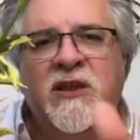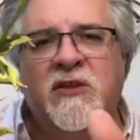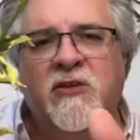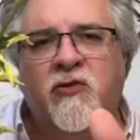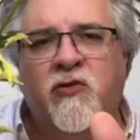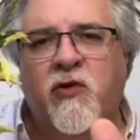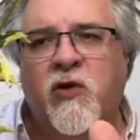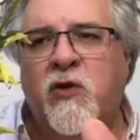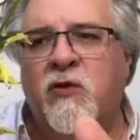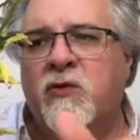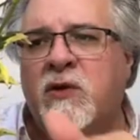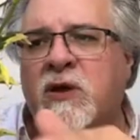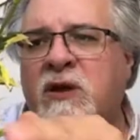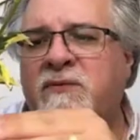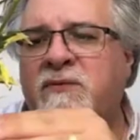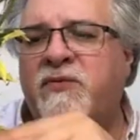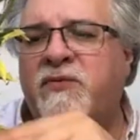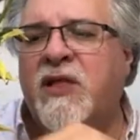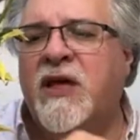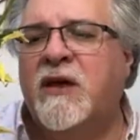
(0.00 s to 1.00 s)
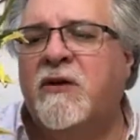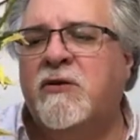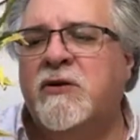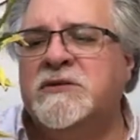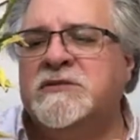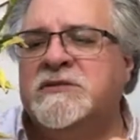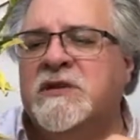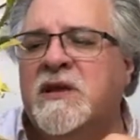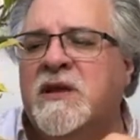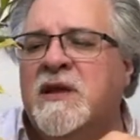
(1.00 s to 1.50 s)
to grow cut
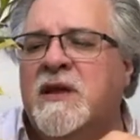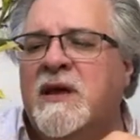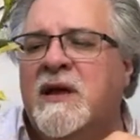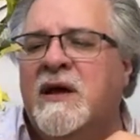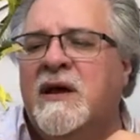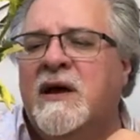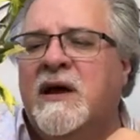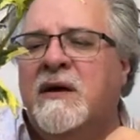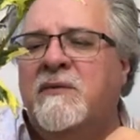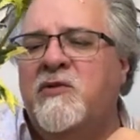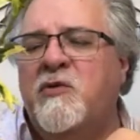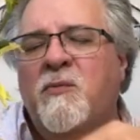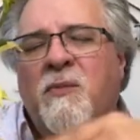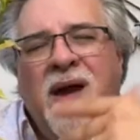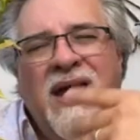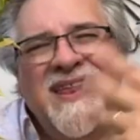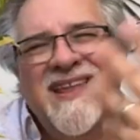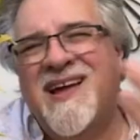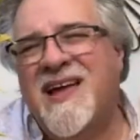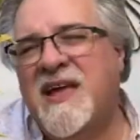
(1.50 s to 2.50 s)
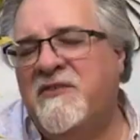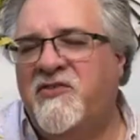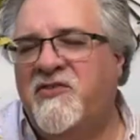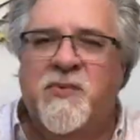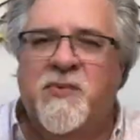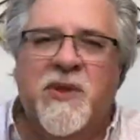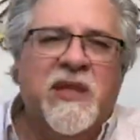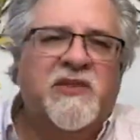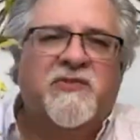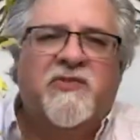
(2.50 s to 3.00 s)
flowers, you might not have
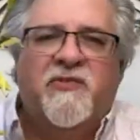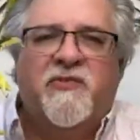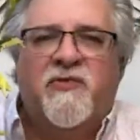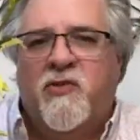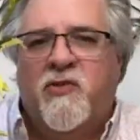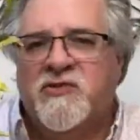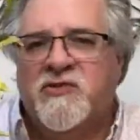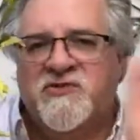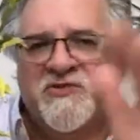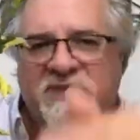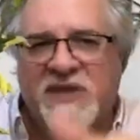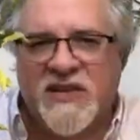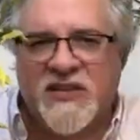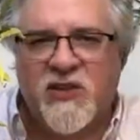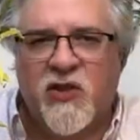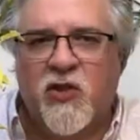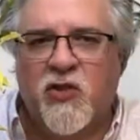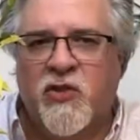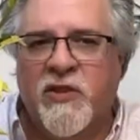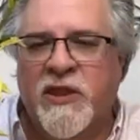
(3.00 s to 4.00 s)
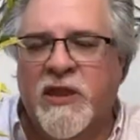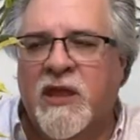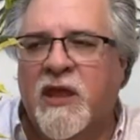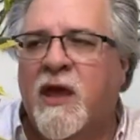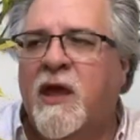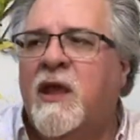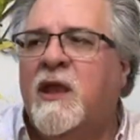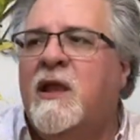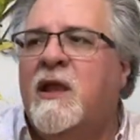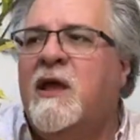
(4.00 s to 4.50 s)
space for foliage, which I totally
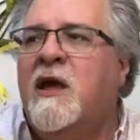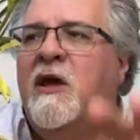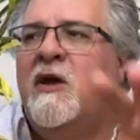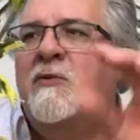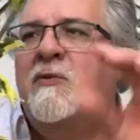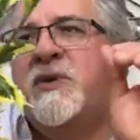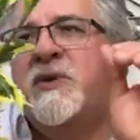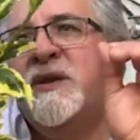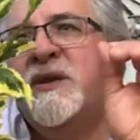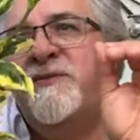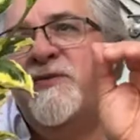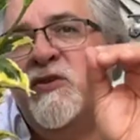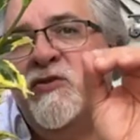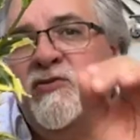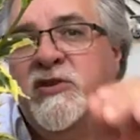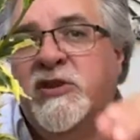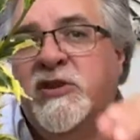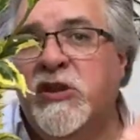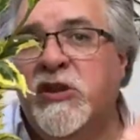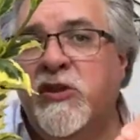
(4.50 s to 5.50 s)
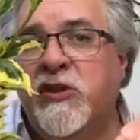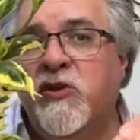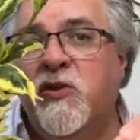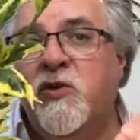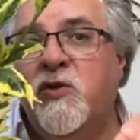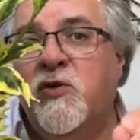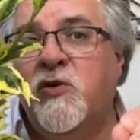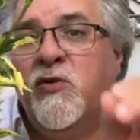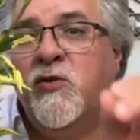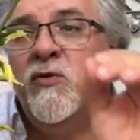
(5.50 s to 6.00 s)
get. But if you
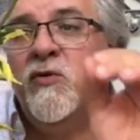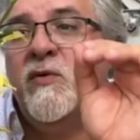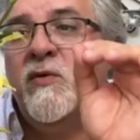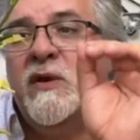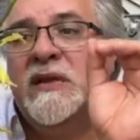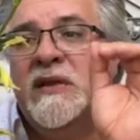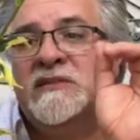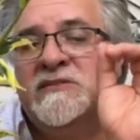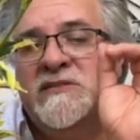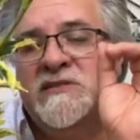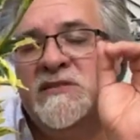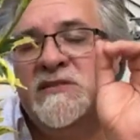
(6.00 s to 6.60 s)
do, it's